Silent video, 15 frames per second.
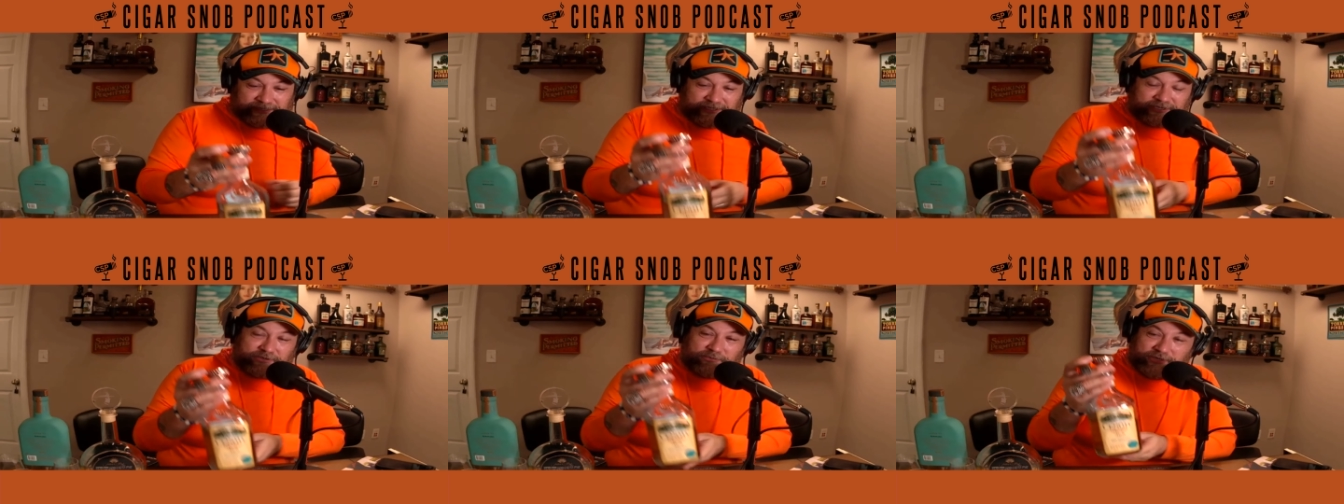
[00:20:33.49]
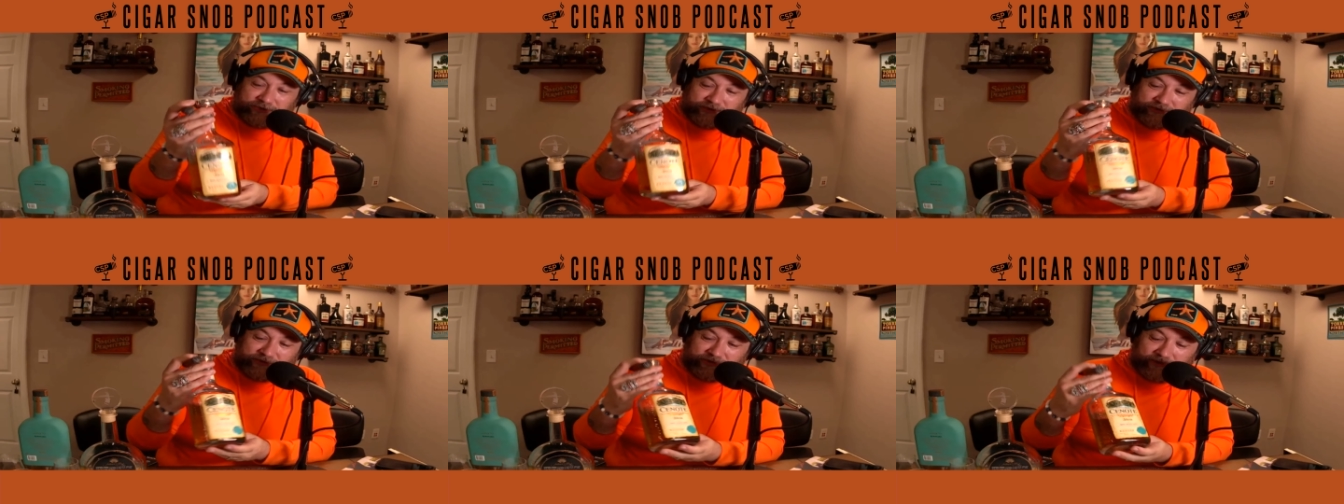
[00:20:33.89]
You know what?
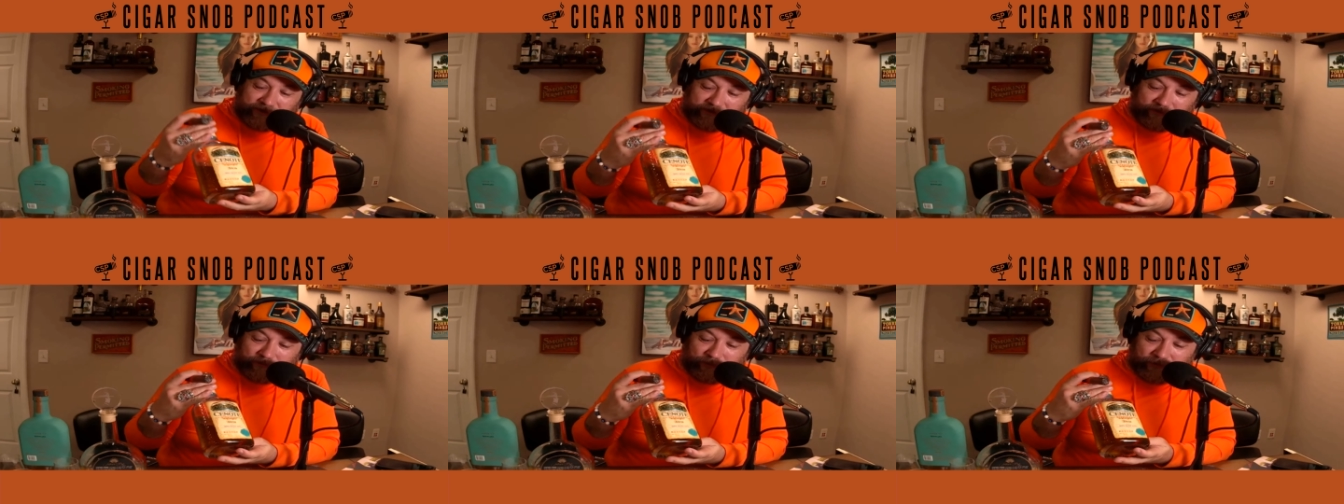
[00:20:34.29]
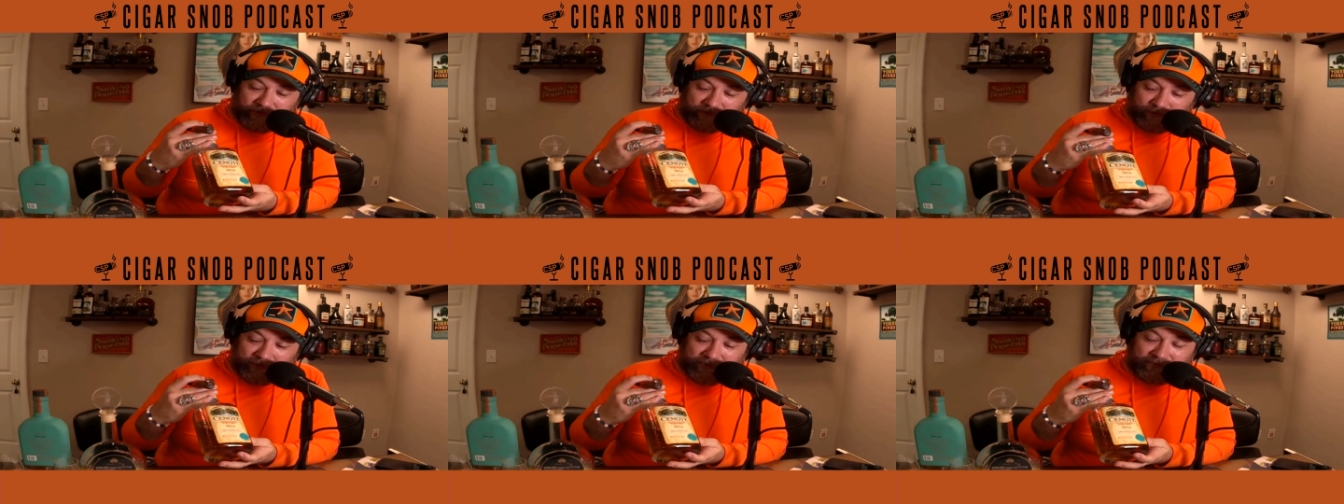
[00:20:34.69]
You, you, you put
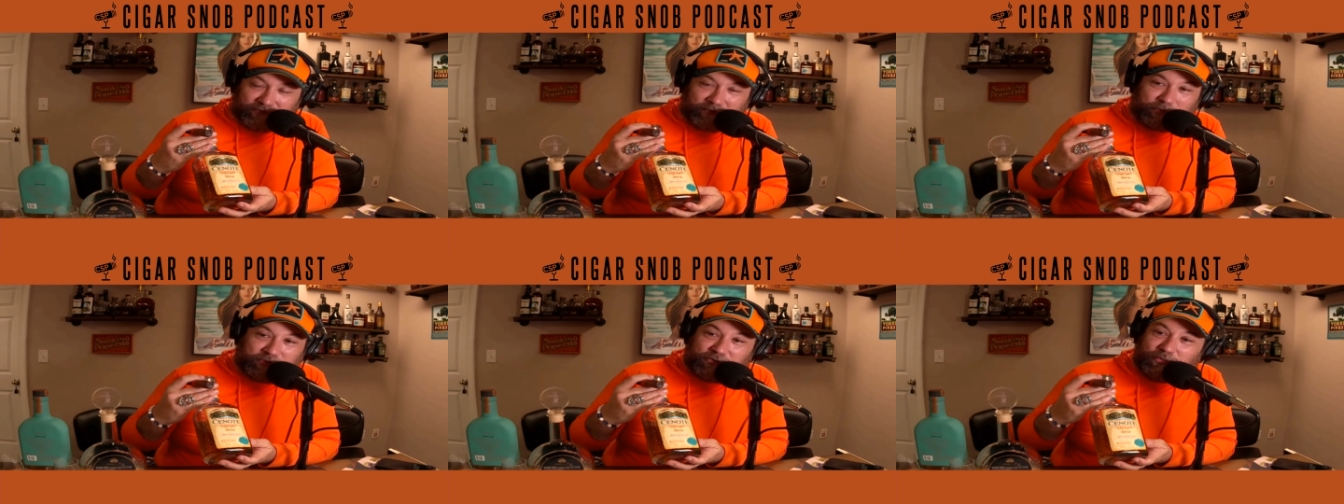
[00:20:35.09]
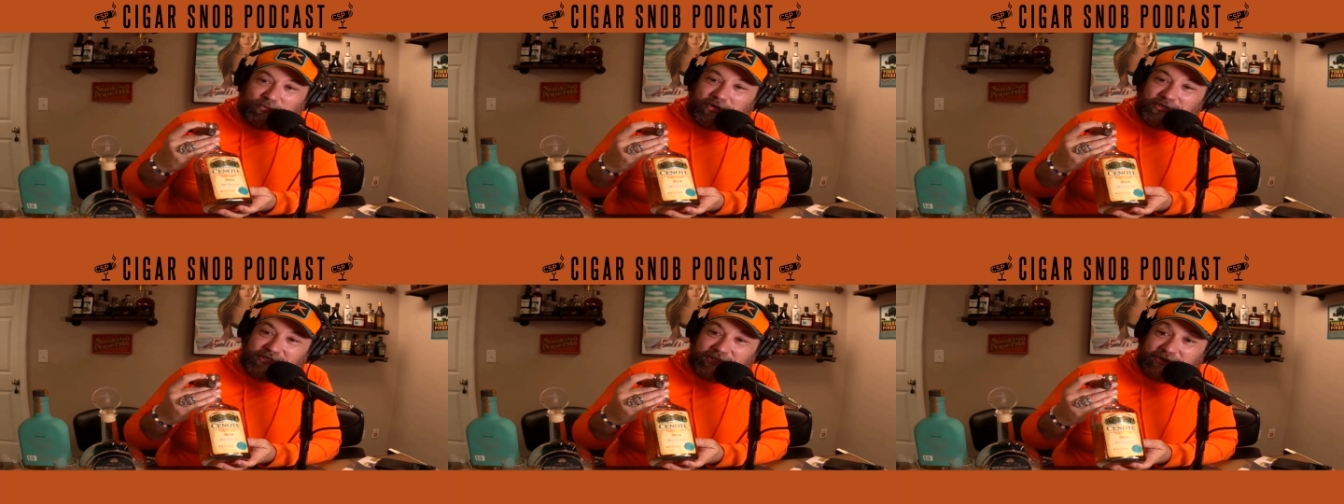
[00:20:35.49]
you put you put the
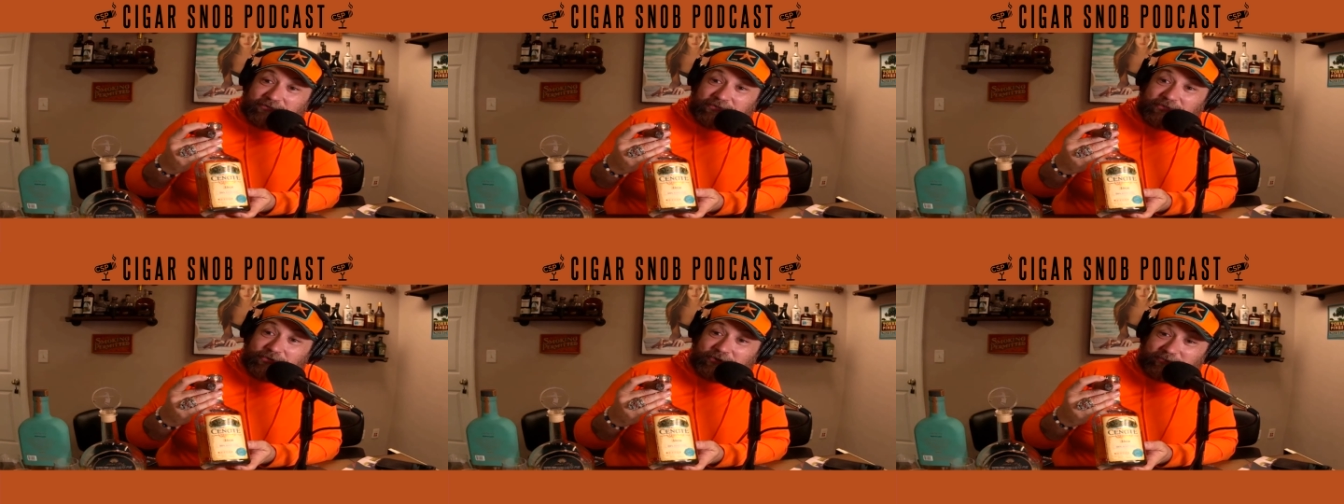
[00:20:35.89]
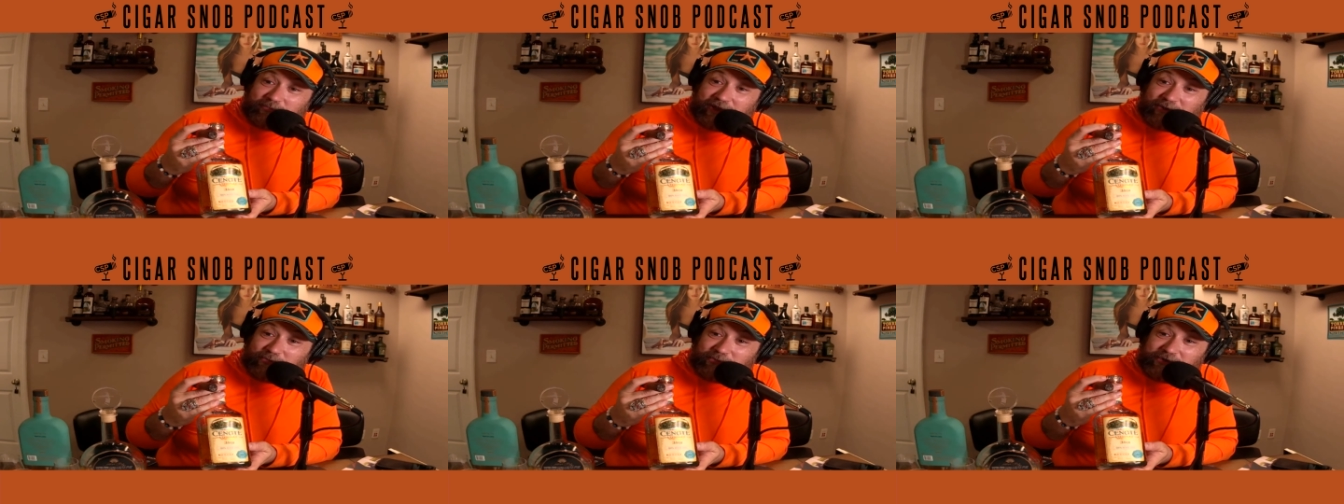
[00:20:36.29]
wrong letter in there, and it's a
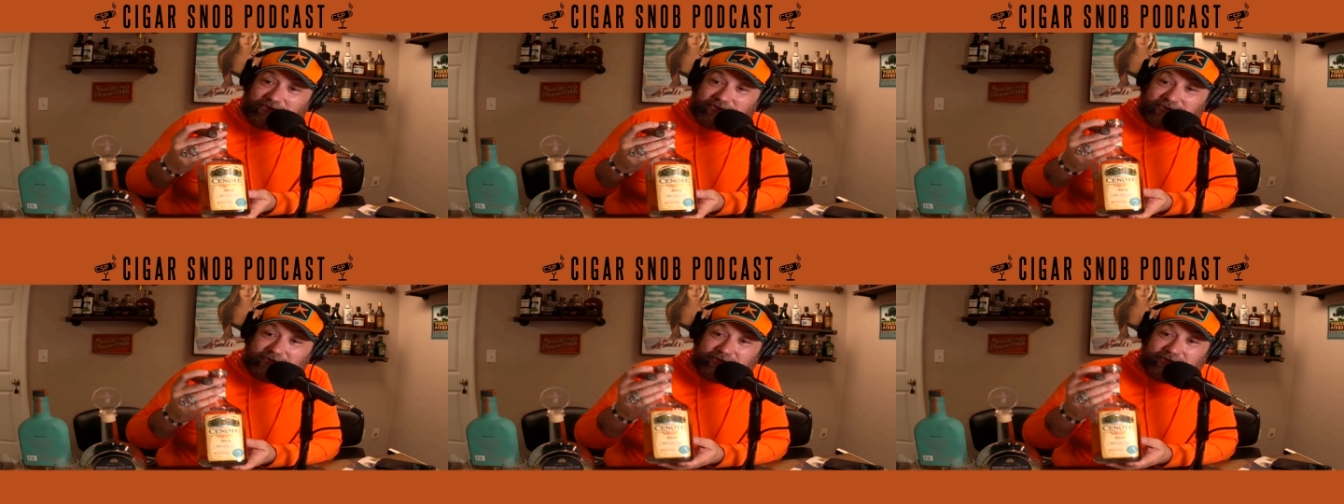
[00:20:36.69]
bad word.